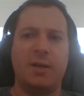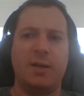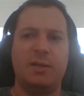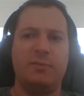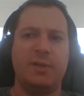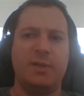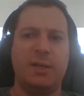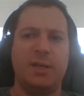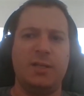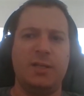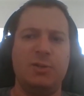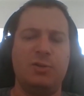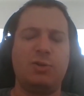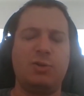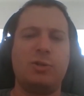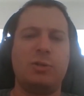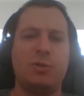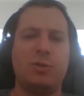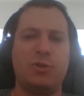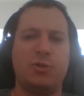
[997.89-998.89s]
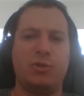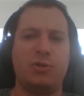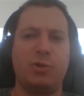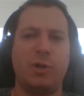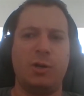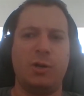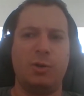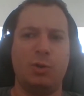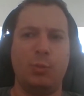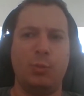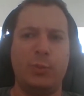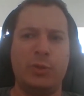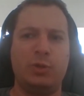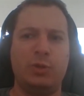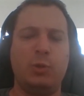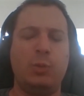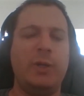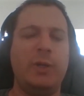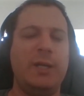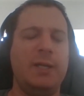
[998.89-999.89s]
kind of like an internal struggle
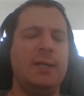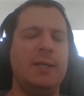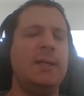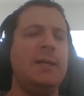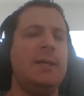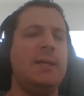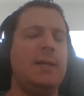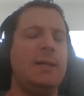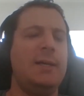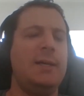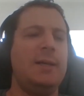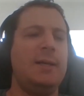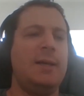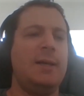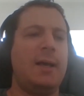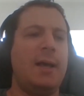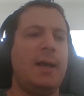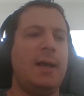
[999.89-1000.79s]
between right